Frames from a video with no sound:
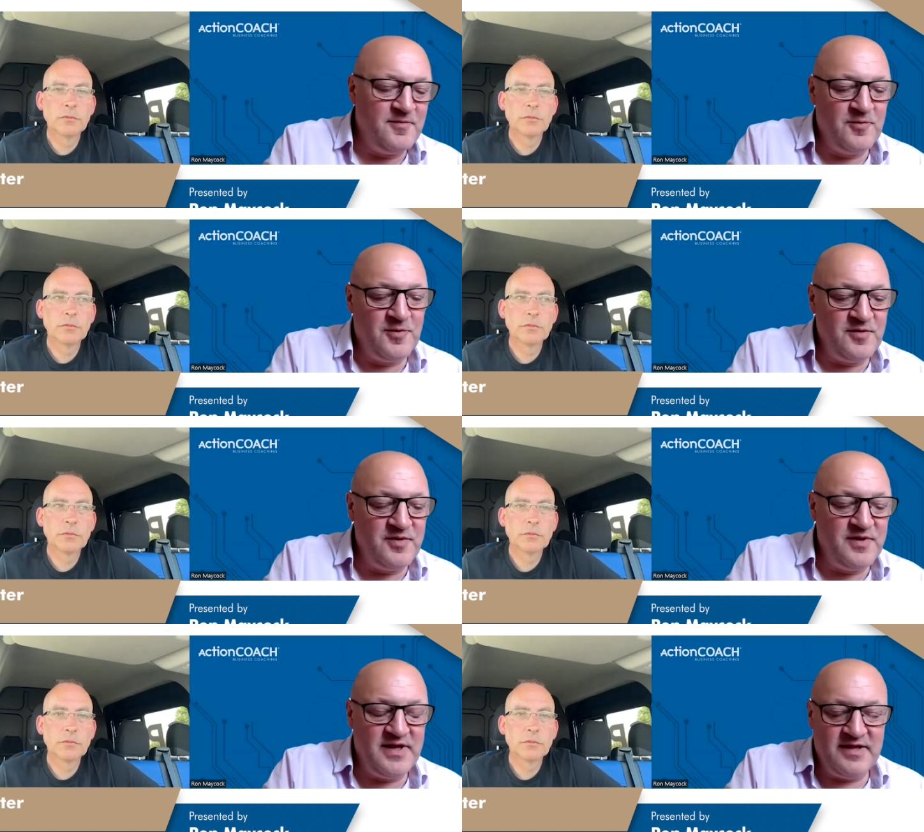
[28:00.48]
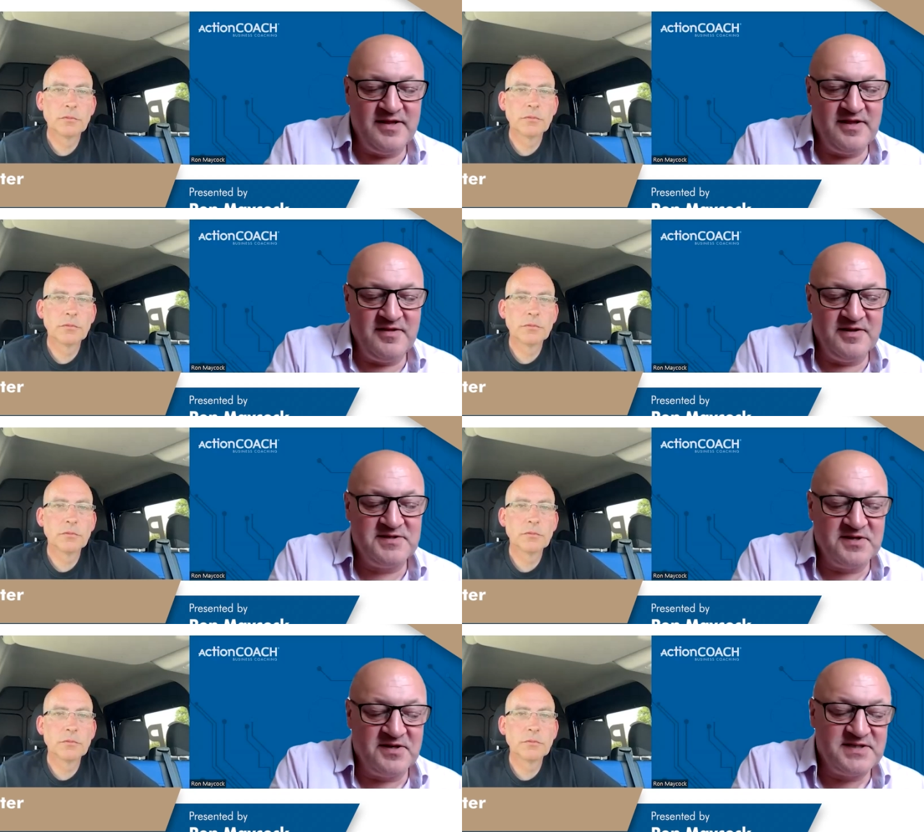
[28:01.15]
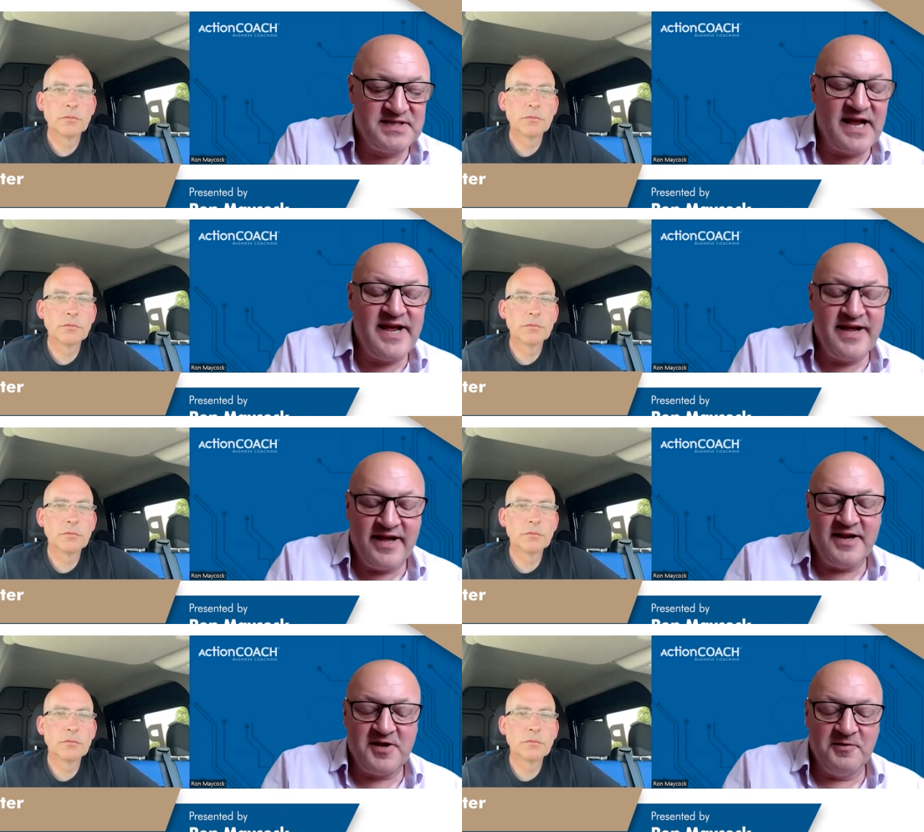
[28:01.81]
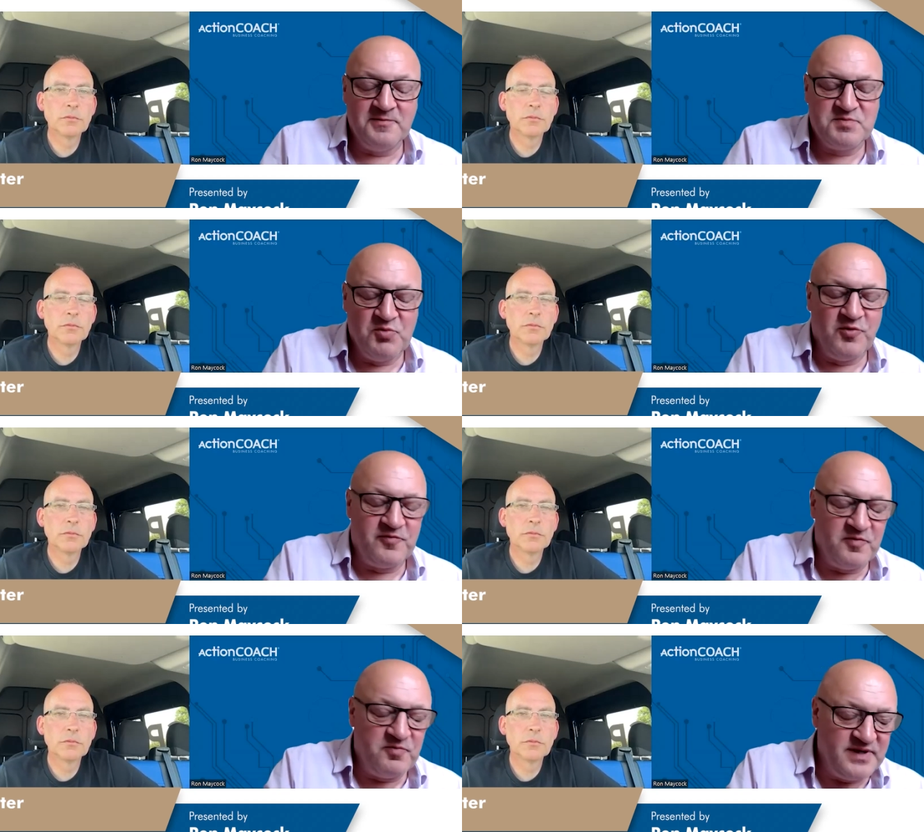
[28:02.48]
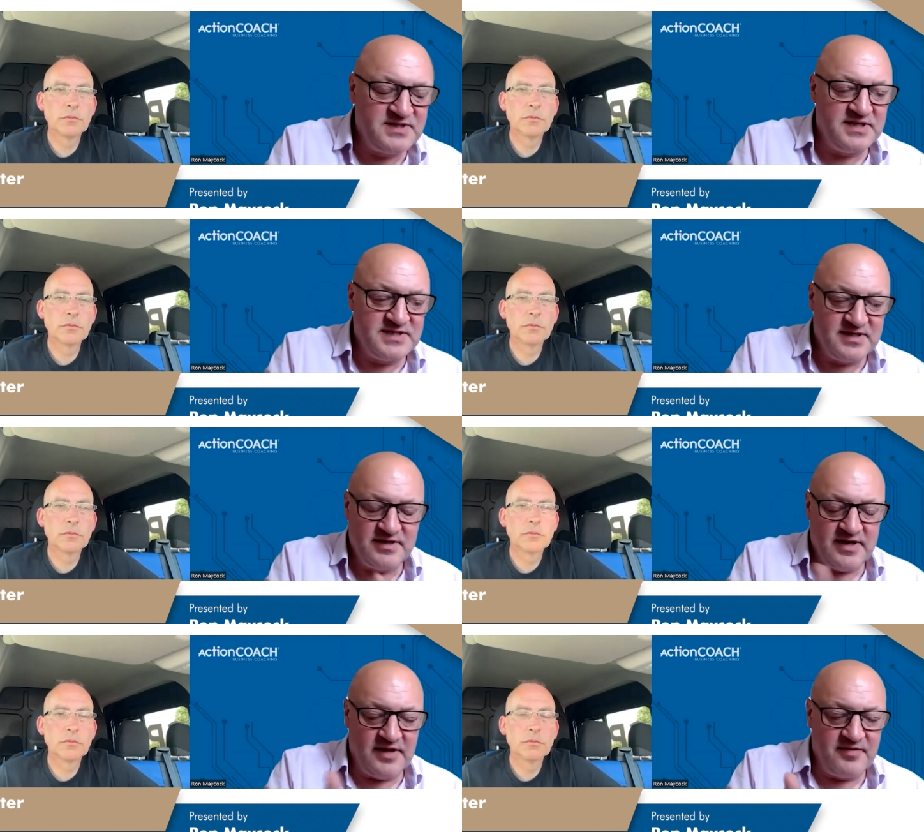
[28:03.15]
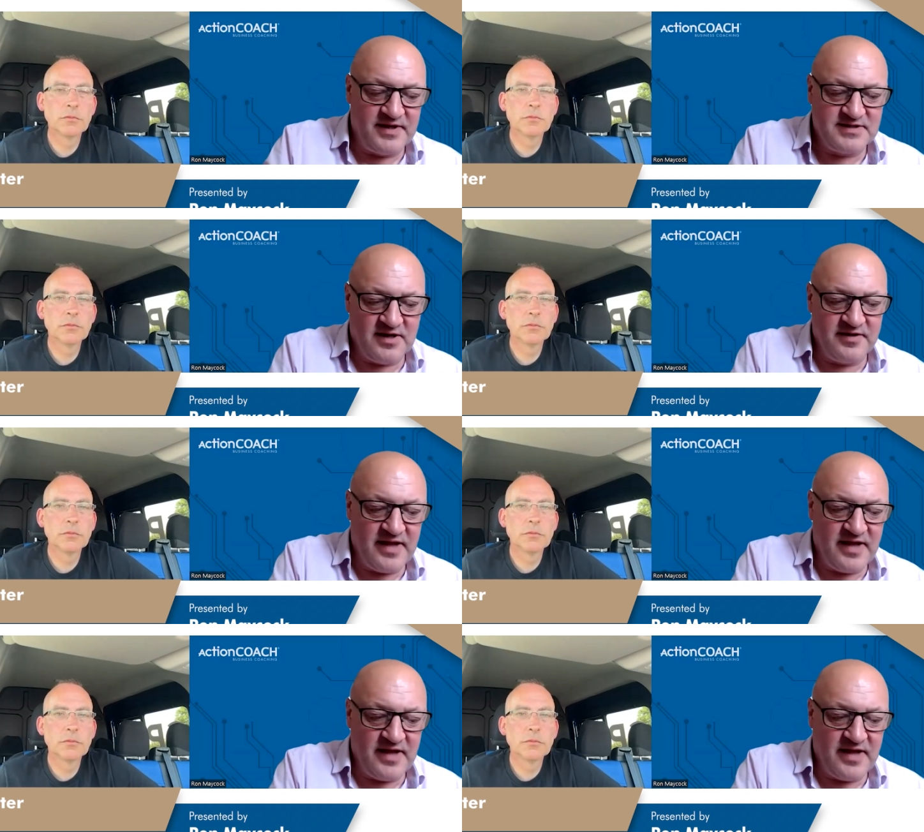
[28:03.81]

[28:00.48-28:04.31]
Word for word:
Speaker 1: The, the, the sort of saying, and it comes more from business and, and things like